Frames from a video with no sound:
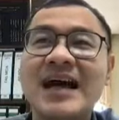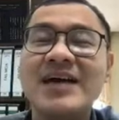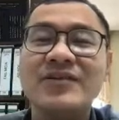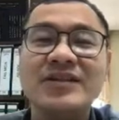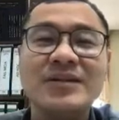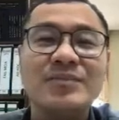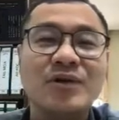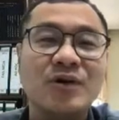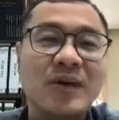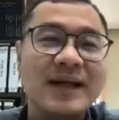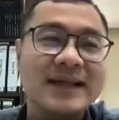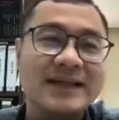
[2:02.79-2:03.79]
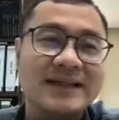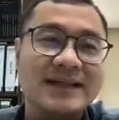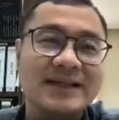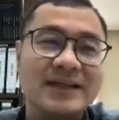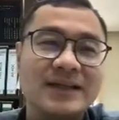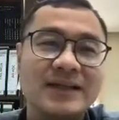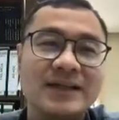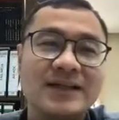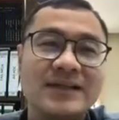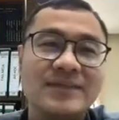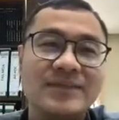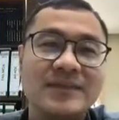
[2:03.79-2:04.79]
already provide the
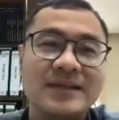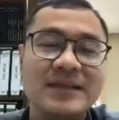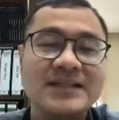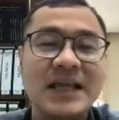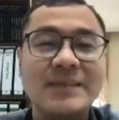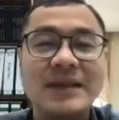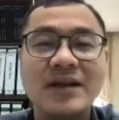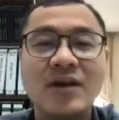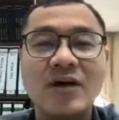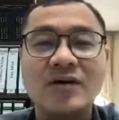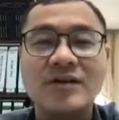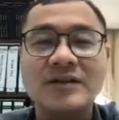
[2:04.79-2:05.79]
semi-log,